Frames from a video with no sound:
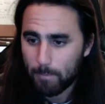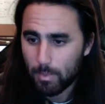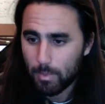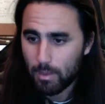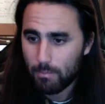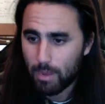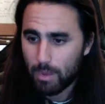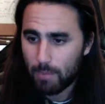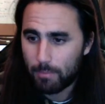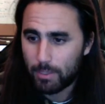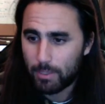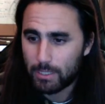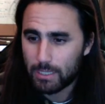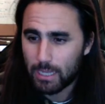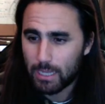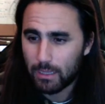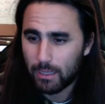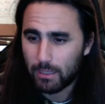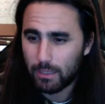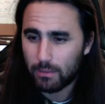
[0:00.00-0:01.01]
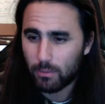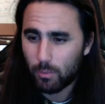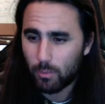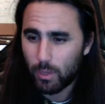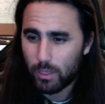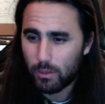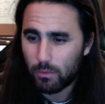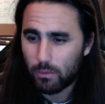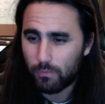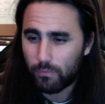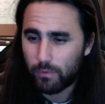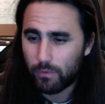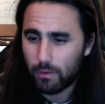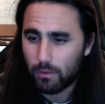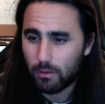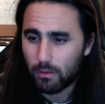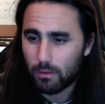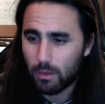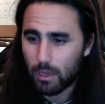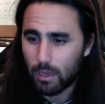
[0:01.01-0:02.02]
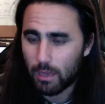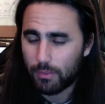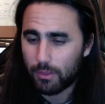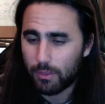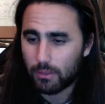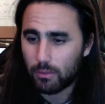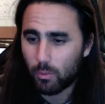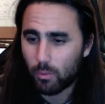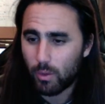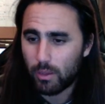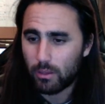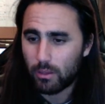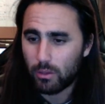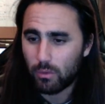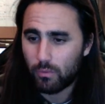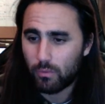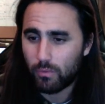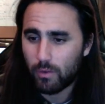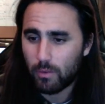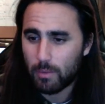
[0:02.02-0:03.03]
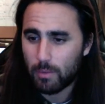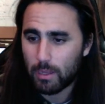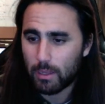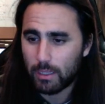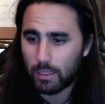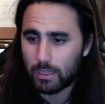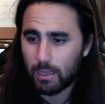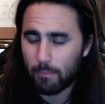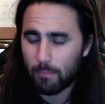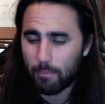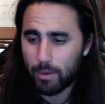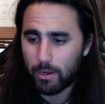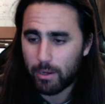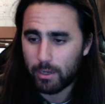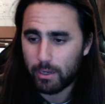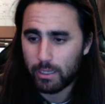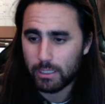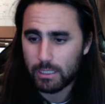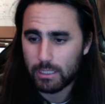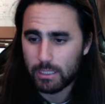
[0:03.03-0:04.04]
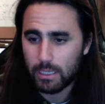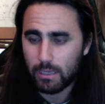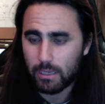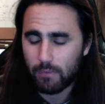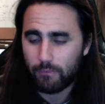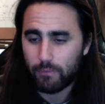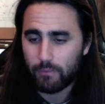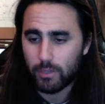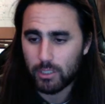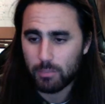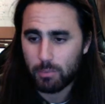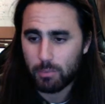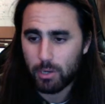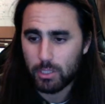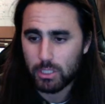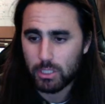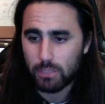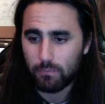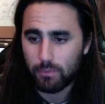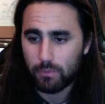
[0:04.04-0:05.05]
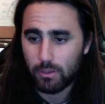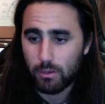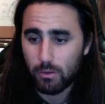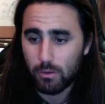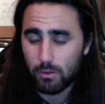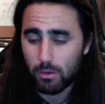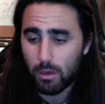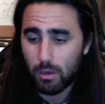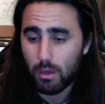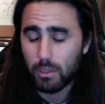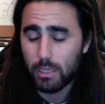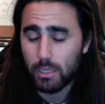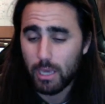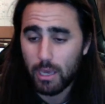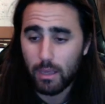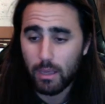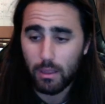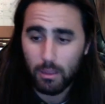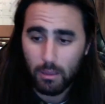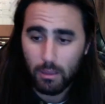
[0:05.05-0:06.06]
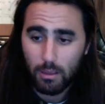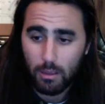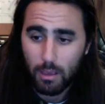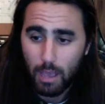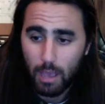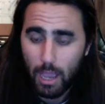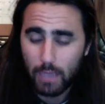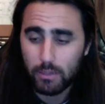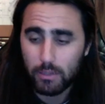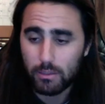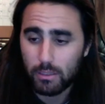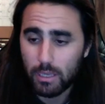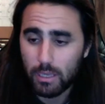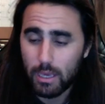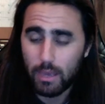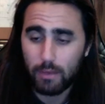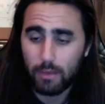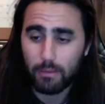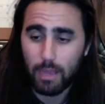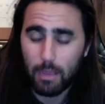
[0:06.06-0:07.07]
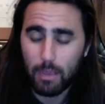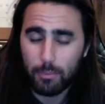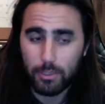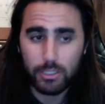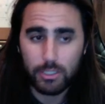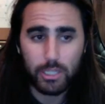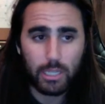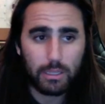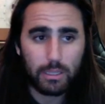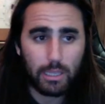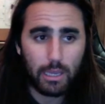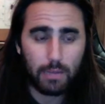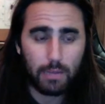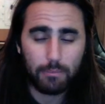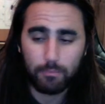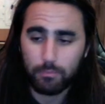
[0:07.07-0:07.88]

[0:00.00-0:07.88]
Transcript: In my opinion, I like the way you film. I think the way that you film, I like that better because it's like a first-person view. Oh yeah, I did. Yeah, I appreciate that.